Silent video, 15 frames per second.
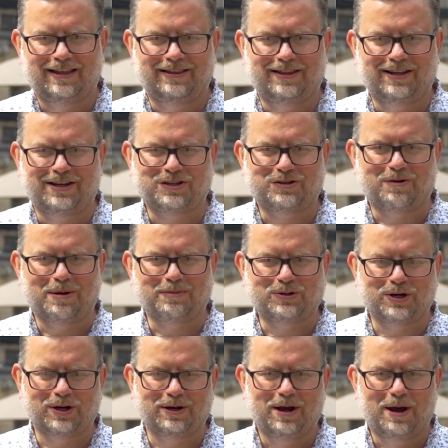the
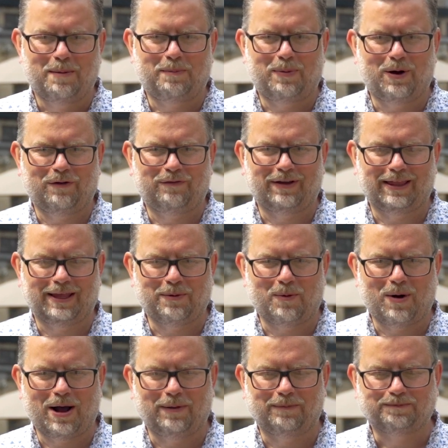description perfectly
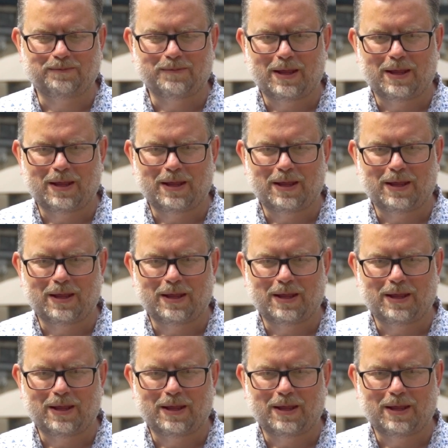well.